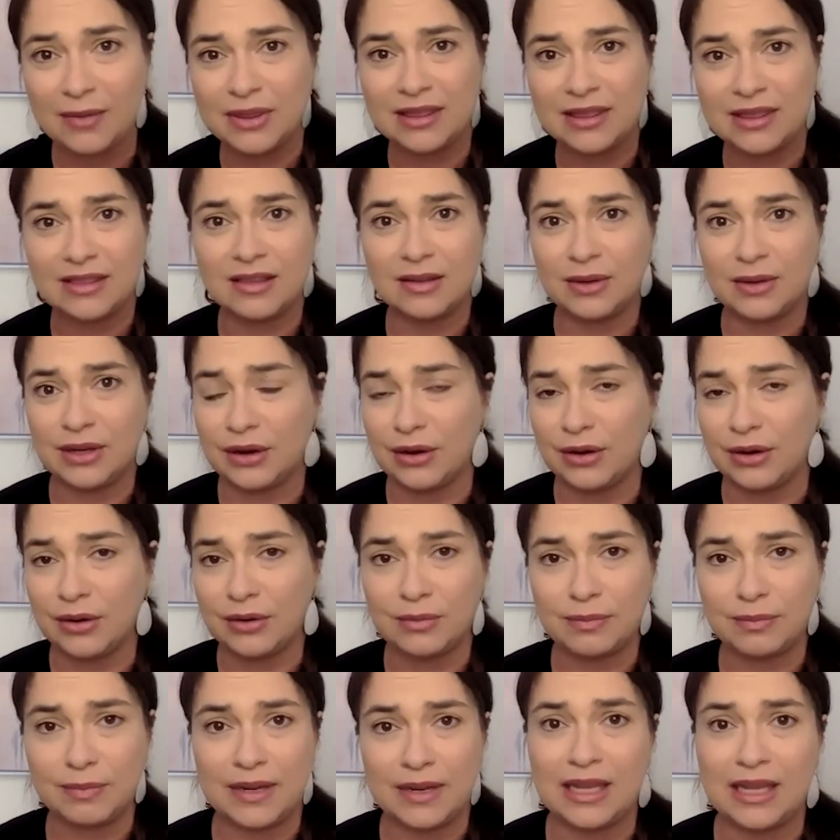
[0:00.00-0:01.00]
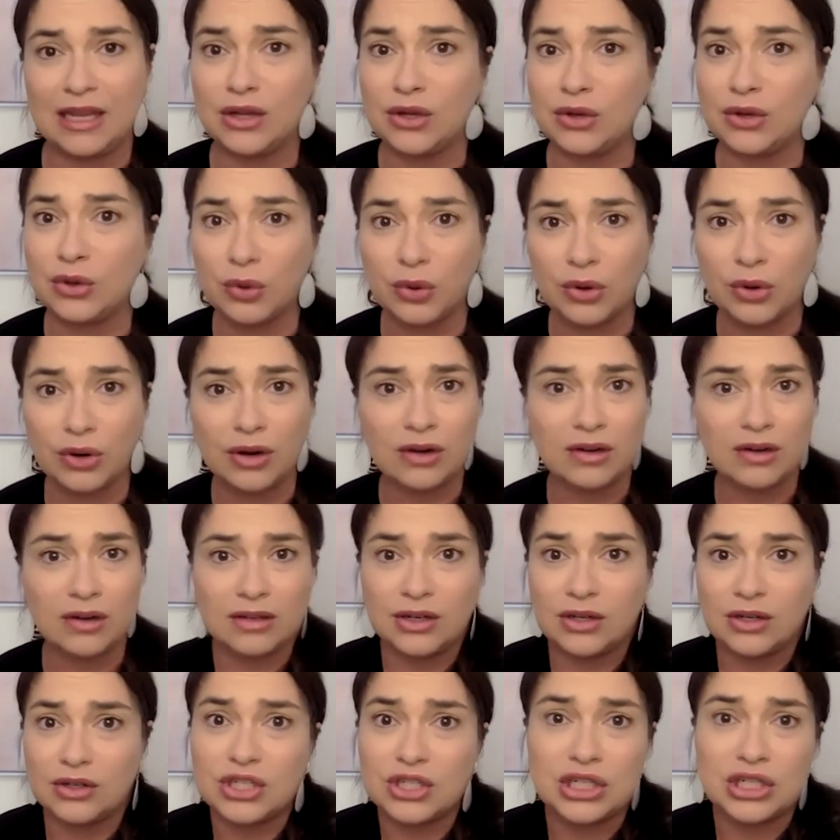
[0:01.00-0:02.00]
with you know being your
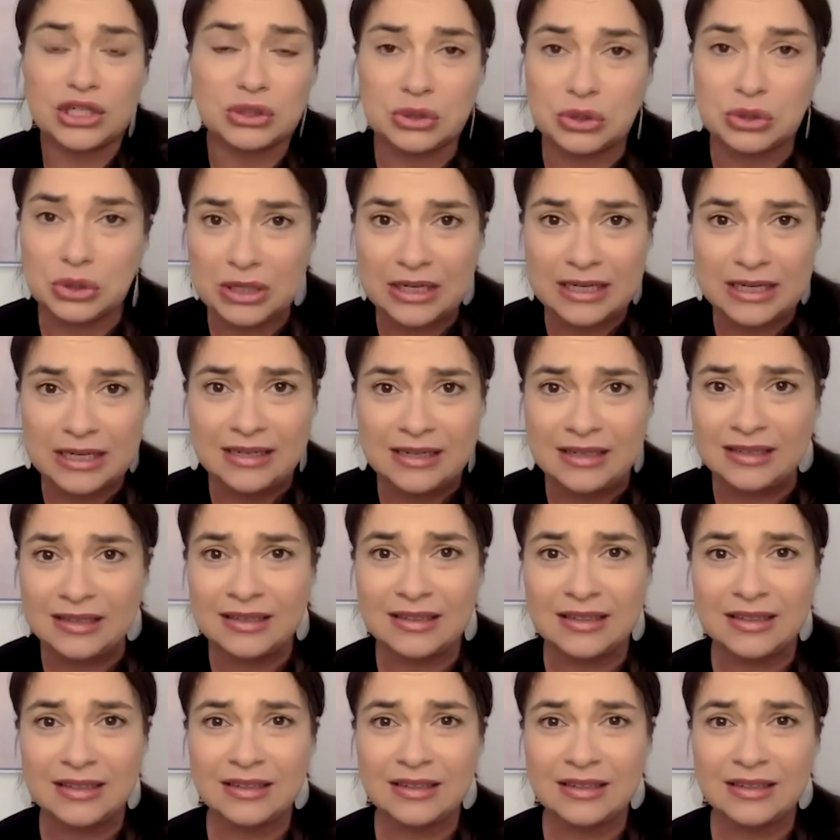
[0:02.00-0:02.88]
your children?